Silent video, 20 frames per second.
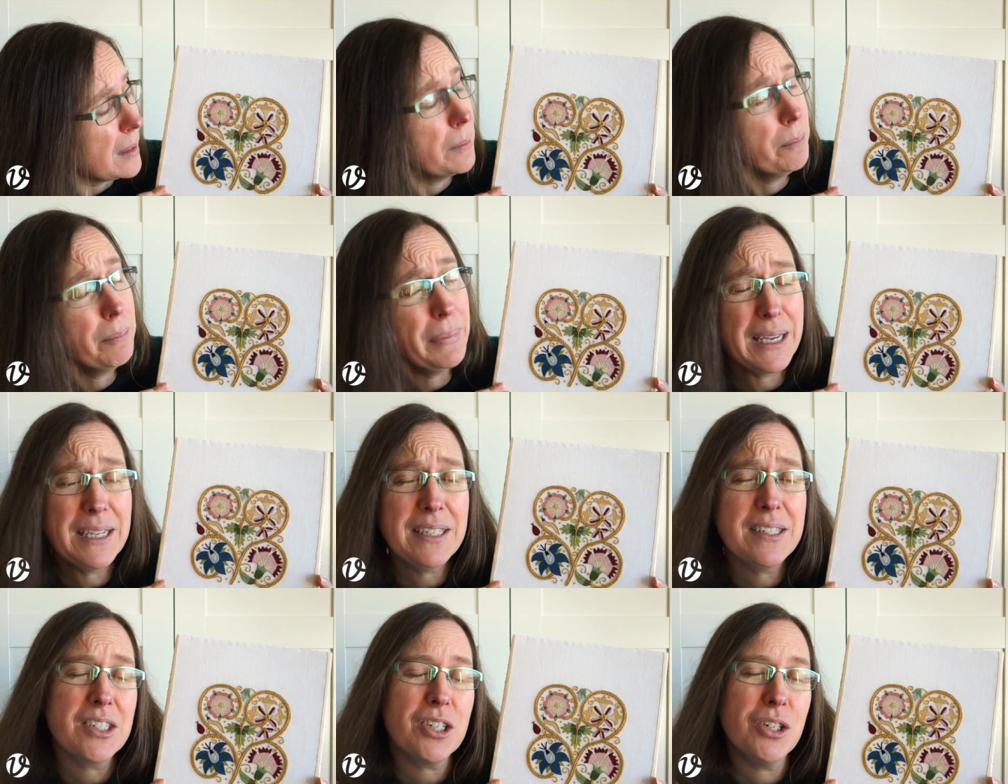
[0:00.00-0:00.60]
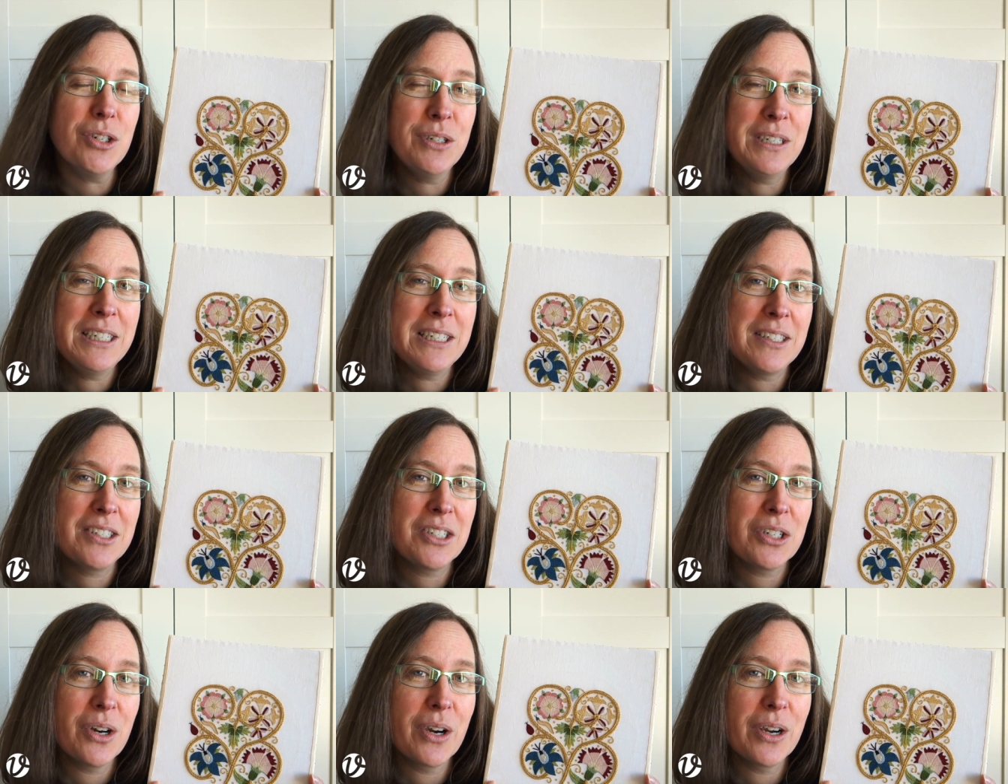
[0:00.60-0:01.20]
based on
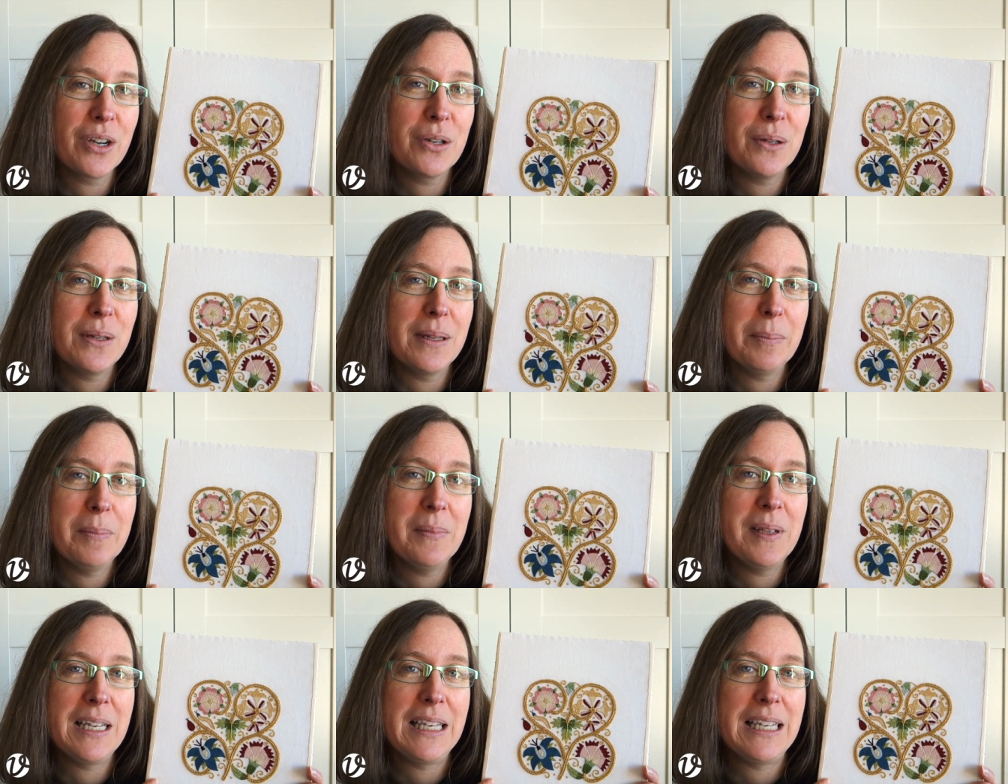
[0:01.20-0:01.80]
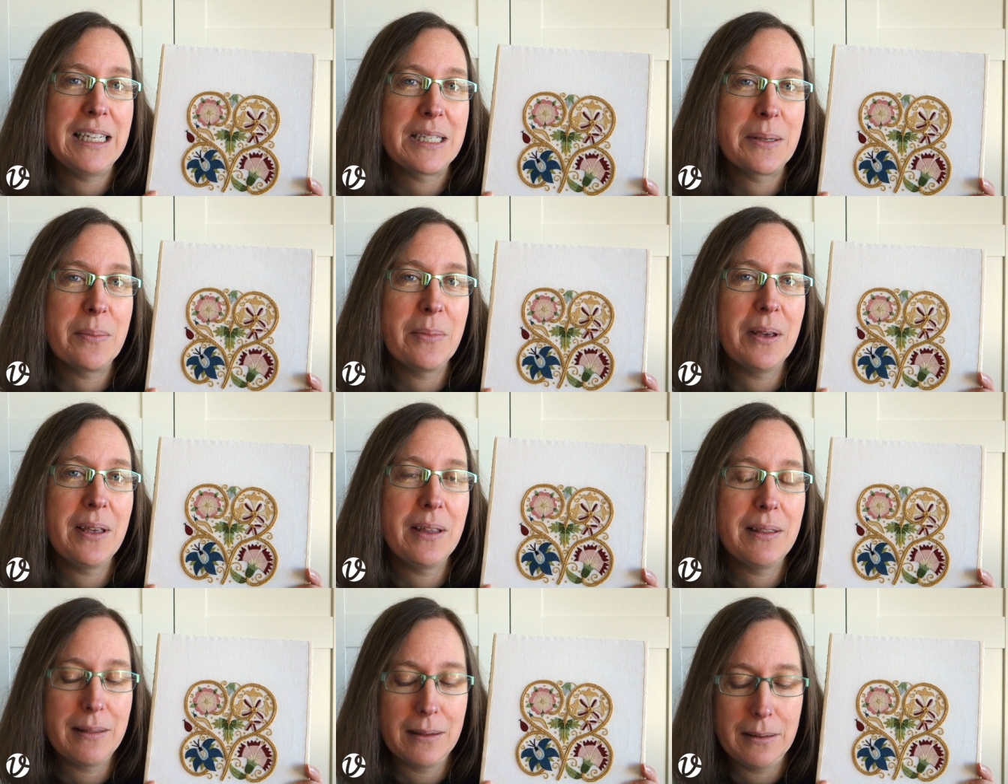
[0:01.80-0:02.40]
historical
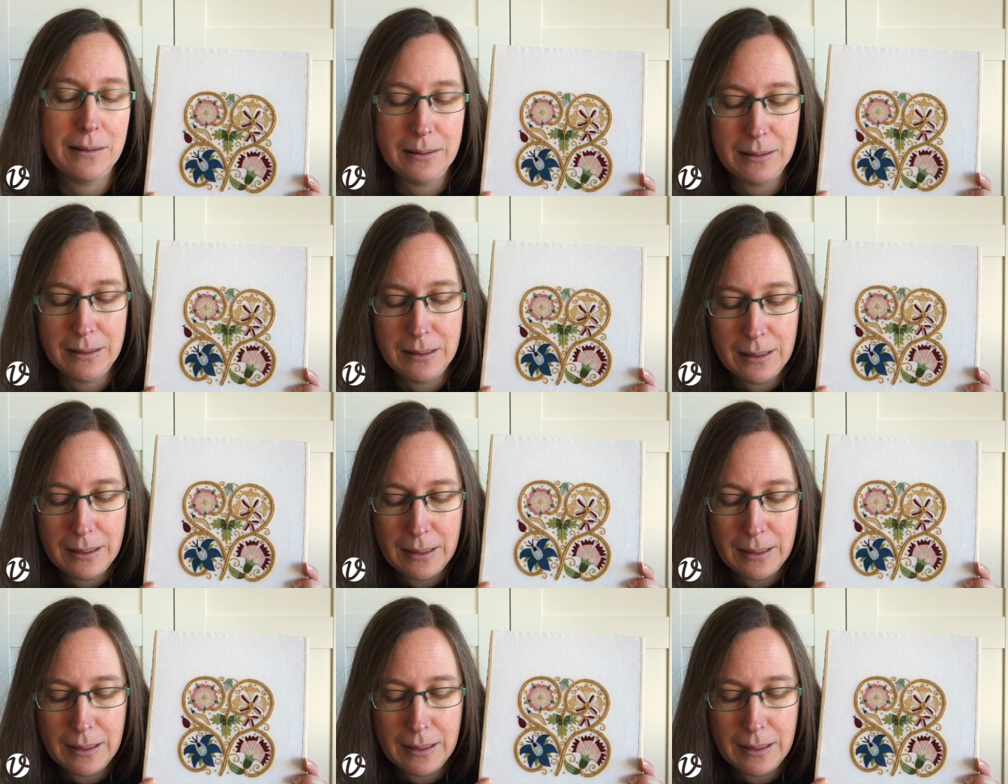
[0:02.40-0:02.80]
Elizabethan